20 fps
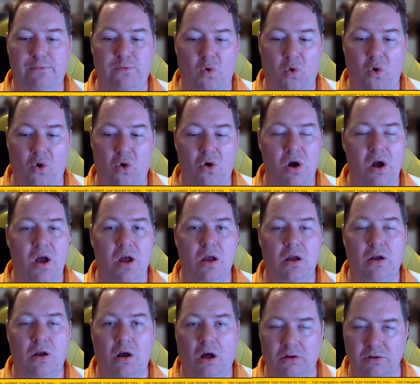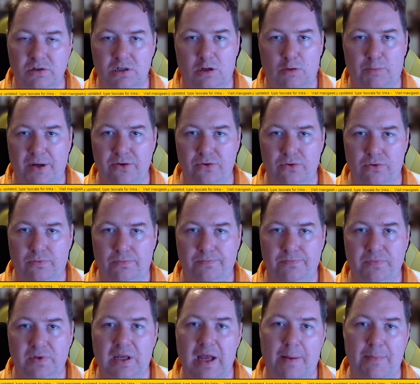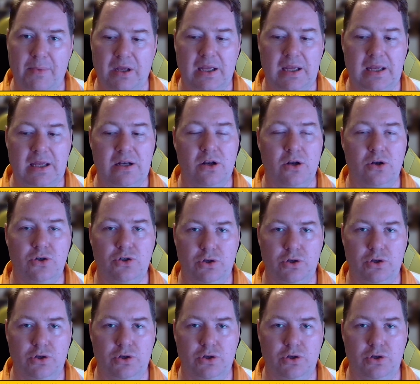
4 console bundle coming in